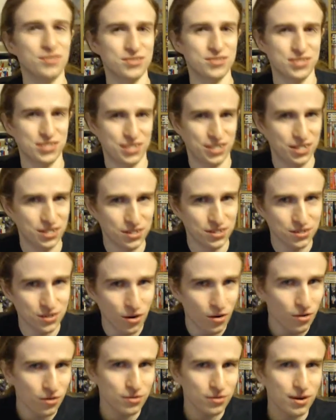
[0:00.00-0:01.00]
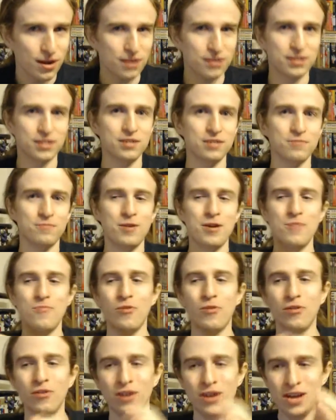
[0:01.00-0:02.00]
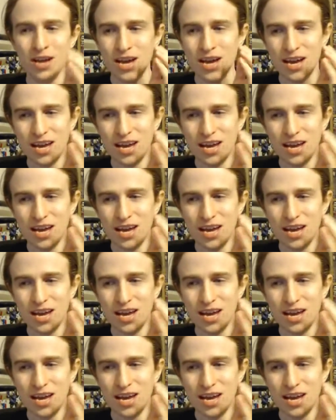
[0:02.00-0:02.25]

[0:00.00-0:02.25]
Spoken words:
there's a killer going around getting people.